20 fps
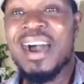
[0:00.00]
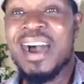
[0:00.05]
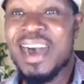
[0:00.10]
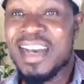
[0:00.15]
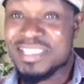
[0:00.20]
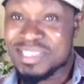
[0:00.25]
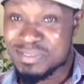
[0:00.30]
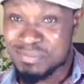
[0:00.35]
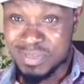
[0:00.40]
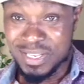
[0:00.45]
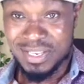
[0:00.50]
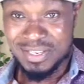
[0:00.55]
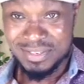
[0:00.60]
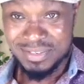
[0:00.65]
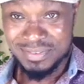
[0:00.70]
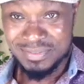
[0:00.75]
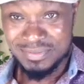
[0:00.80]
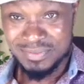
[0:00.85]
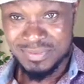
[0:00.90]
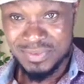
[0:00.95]
As men,
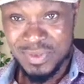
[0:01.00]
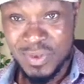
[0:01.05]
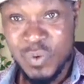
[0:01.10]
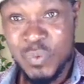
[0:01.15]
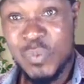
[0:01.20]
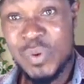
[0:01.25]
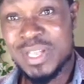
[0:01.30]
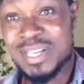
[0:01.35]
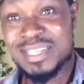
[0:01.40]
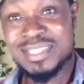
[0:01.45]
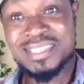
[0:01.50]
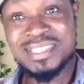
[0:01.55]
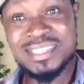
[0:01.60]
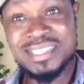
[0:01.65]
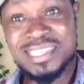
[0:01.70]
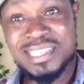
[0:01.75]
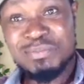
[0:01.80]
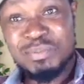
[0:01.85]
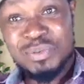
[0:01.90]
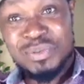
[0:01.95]
we can
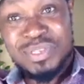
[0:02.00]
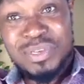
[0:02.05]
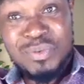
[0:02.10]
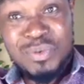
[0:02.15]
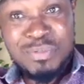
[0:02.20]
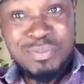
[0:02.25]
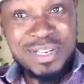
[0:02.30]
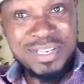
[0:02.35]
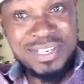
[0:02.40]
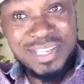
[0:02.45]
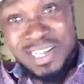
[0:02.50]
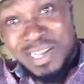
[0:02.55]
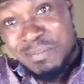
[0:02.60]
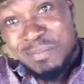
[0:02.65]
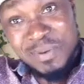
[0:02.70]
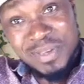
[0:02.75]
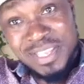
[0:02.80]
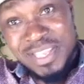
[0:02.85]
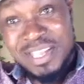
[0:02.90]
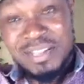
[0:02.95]
sleep with a woman
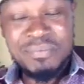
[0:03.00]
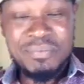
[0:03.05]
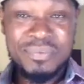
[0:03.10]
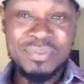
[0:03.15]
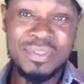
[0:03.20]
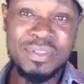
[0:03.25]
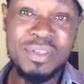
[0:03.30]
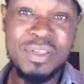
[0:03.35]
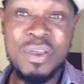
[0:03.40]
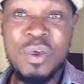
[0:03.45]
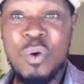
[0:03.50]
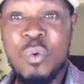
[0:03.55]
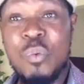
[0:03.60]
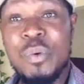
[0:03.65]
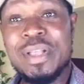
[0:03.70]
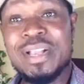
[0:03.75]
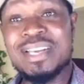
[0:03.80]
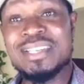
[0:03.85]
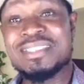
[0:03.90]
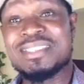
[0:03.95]
up here,
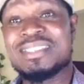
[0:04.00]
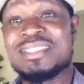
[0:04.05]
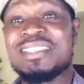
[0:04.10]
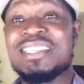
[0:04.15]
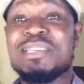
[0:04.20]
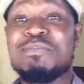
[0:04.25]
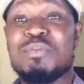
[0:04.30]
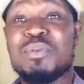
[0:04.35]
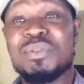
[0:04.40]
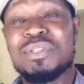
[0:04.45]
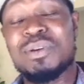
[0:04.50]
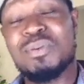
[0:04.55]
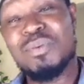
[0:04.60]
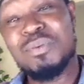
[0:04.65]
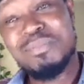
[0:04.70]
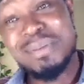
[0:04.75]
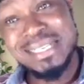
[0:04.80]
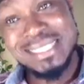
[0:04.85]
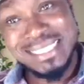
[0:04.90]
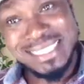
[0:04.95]
we can sleep with a
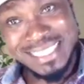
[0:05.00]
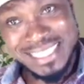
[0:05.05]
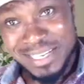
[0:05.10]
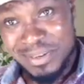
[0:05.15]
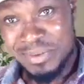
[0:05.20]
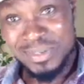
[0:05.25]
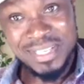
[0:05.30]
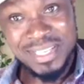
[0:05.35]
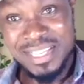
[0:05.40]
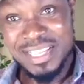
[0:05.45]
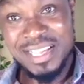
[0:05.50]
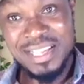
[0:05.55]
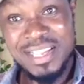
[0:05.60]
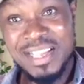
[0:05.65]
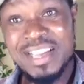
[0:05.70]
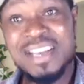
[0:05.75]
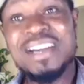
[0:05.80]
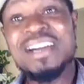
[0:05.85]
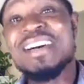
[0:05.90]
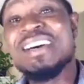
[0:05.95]
woman down here,
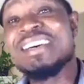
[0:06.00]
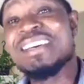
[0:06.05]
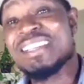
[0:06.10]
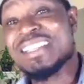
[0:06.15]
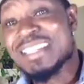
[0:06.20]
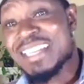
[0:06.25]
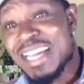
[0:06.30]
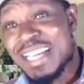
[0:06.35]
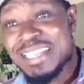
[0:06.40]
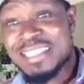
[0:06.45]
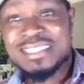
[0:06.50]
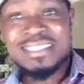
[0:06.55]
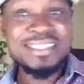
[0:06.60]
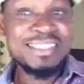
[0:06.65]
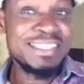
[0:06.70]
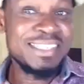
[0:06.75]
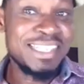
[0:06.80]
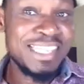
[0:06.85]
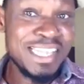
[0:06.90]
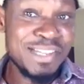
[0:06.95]

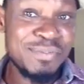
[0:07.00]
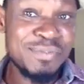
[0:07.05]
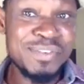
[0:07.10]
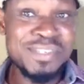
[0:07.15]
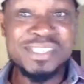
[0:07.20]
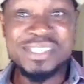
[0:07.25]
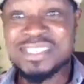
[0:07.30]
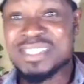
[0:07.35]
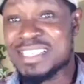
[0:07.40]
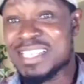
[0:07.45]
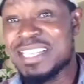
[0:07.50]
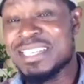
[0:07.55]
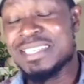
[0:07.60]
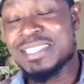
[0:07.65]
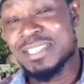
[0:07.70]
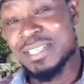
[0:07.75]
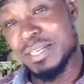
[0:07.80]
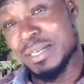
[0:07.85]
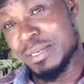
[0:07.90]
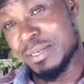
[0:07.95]
right, left,
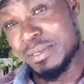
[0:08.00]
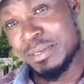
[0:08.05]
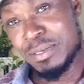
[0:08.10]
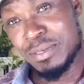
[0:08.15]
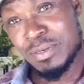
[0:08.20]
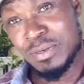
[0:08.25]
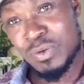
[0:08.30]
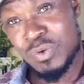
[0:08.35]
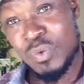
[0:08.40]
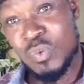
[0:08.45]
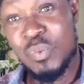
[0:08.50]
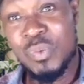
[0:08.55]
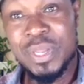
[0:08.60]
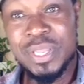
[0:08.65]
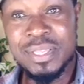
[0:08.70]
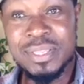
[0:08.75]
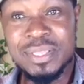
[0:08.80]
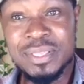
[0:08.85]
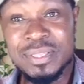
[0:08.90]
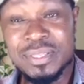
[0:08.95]
center.
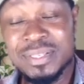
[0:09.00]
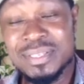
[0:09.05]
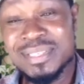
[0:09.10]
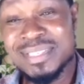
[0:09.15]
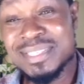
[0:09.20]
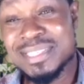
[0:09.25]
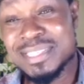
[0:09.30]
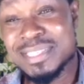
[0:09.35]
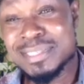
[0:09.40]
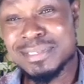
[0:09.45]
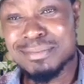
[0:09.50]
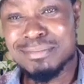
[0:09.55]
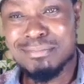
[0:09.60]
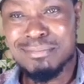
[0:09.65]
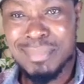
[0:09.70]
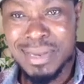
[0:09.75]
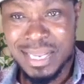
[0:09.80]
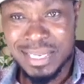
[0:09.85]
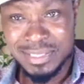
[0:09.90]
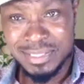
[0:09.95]
We
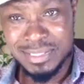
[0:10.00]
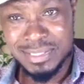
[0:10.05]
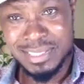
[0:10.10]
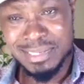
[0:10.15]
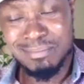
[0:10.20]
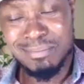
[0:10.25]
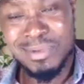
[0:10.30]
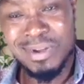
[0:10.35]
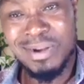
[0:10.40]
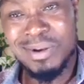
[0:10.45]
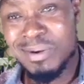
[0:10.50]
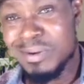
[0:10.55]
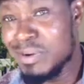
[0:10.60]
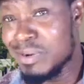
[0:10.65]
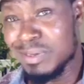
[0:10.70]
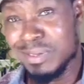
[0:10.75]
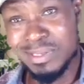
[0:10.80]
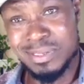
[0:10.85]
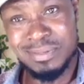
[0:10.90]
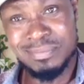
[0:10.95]
smash them
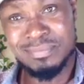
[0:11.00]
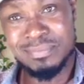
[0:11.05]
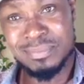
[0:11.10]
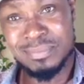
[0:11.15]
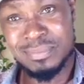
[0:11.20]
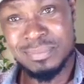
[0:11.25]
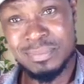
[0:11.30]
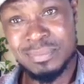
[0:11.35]
all.